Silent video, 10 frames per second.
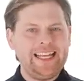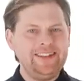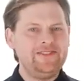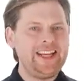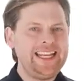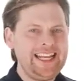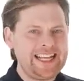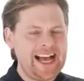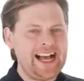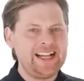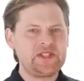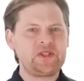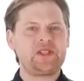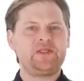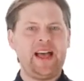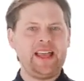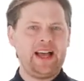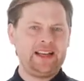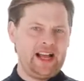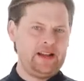In less than a mere
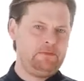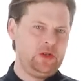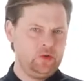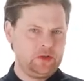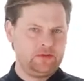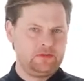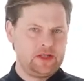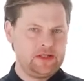2.5 minutes,